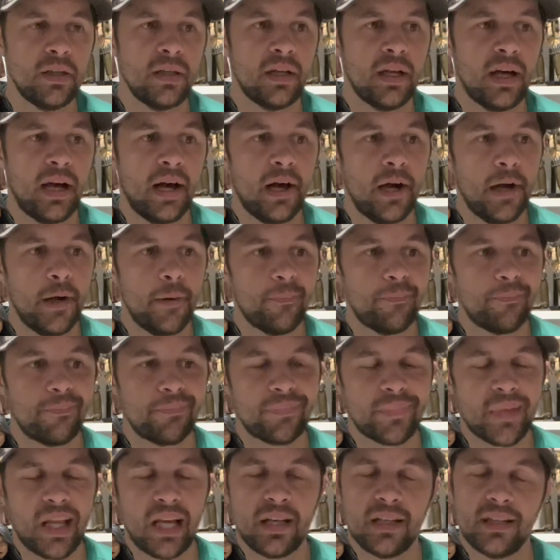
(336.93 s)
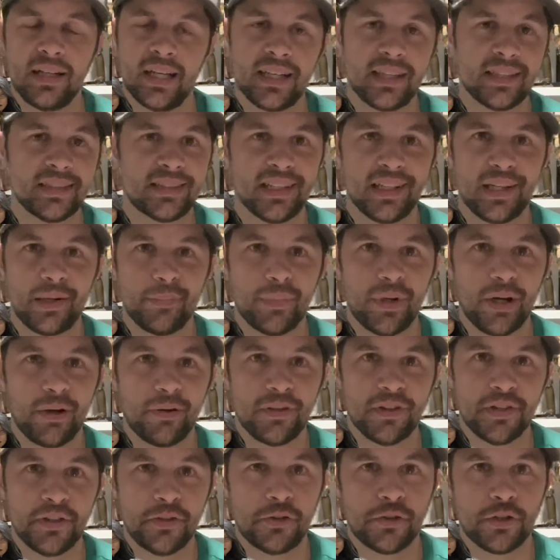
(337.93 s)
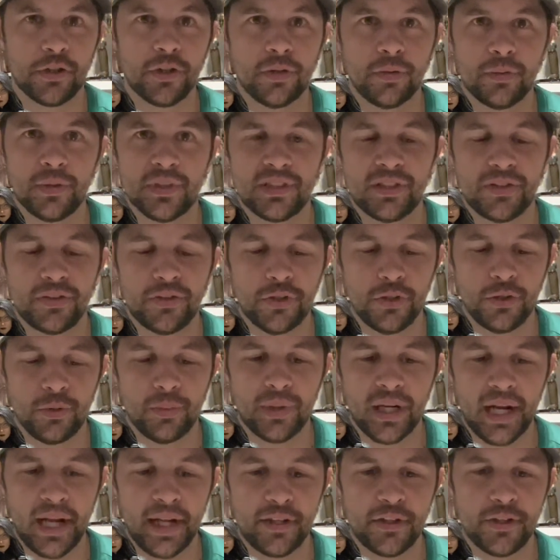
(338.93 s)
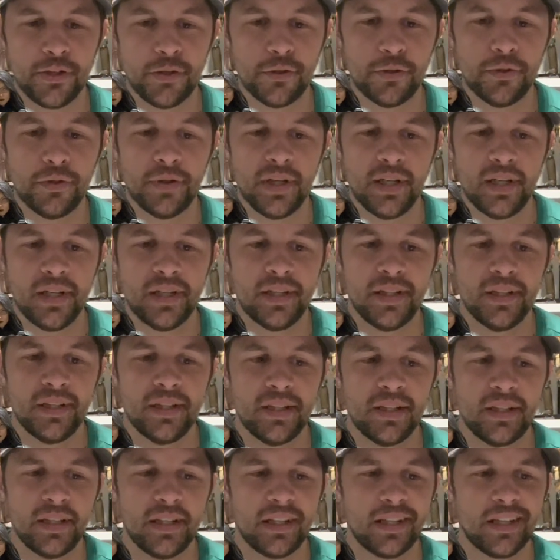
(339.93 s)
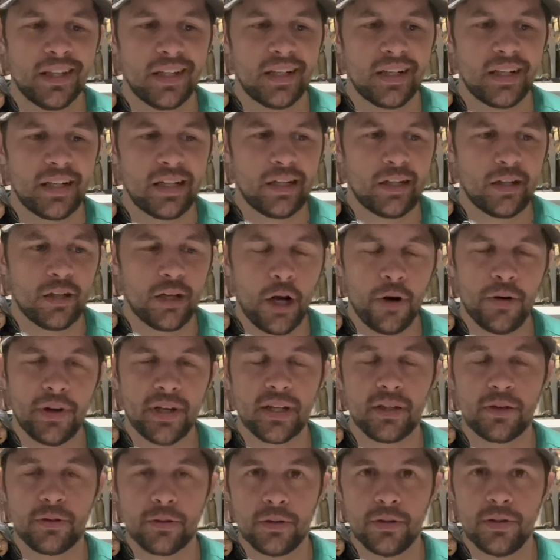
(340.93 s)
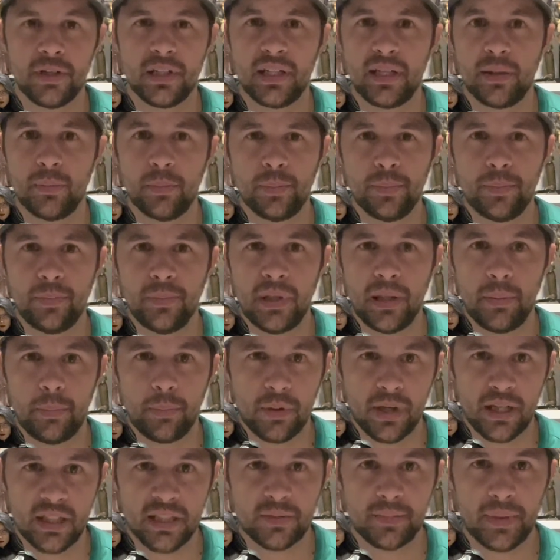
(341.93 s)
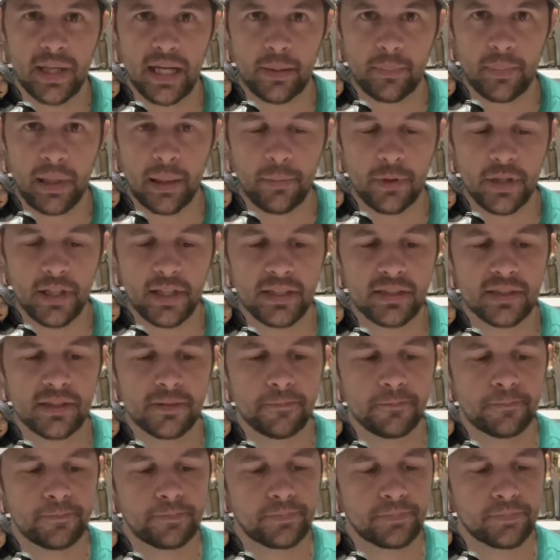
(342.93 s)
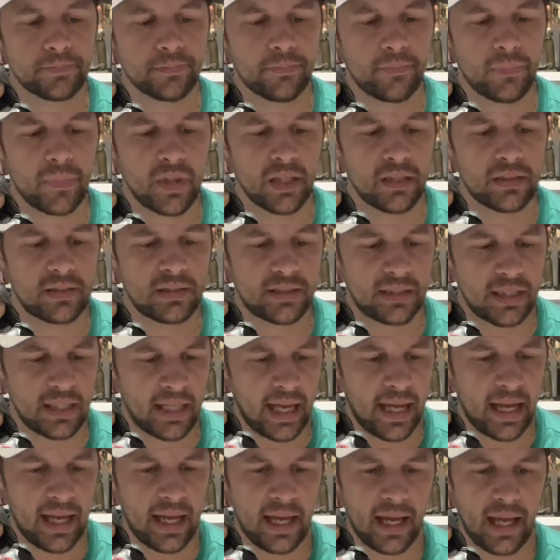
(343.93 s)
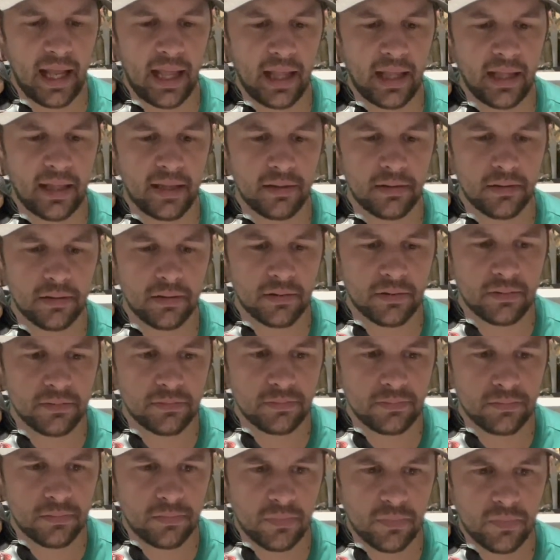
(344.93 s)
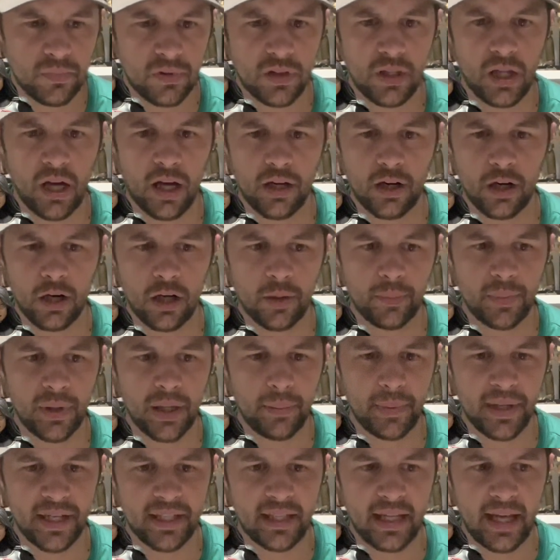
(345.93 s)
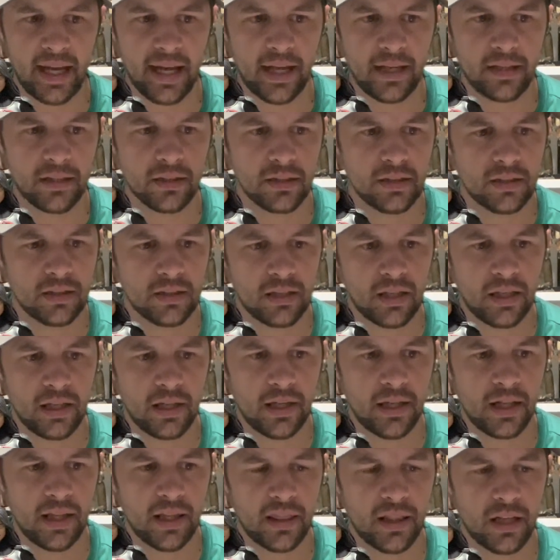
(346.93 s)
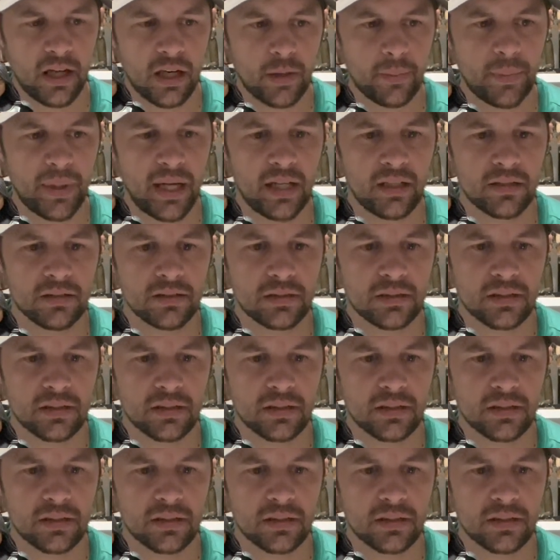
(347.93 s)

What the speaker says: like I said, I'm not really sure what to do, but I do. Going through it, it brings back memories. Today, thought hard about my dad. Thought about